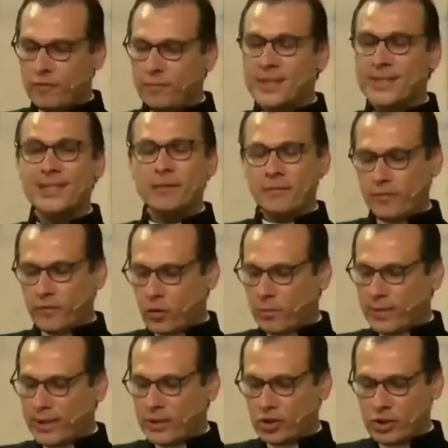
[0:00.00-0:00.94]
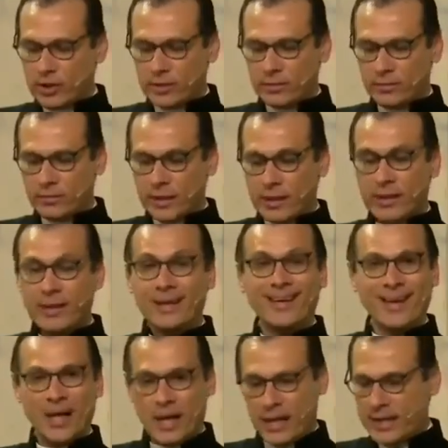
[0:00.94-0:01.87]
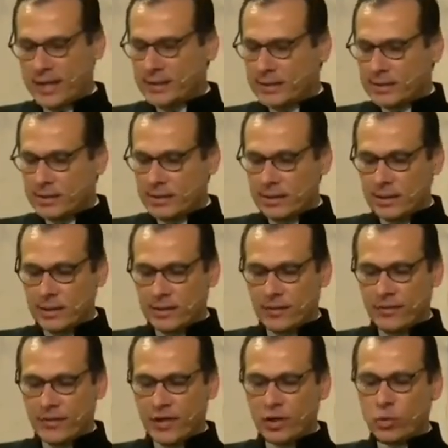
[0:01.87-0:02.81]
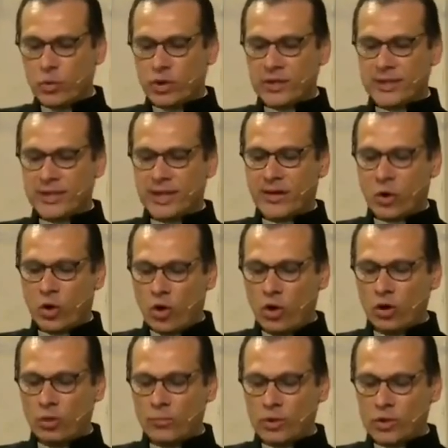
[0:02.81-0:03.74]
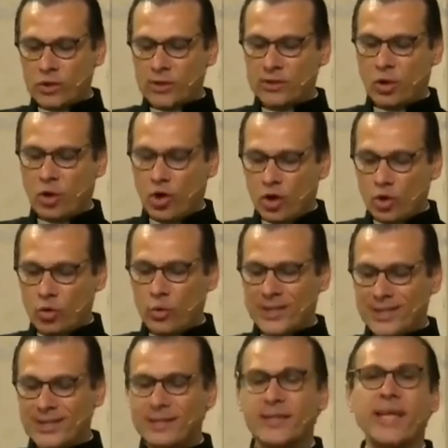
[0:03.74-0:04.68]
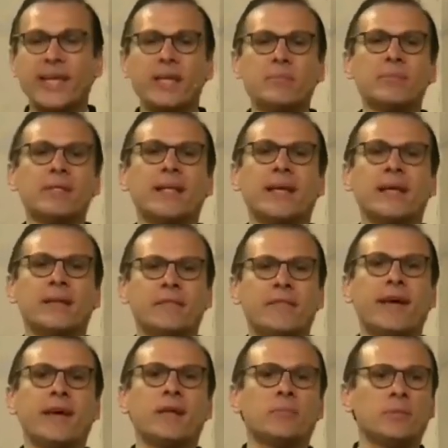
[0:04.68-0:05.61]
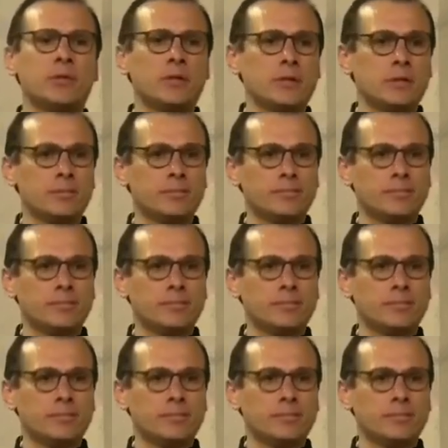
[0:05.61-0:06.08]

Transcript: of misinformation, lies, their words are almost always deemed infallible.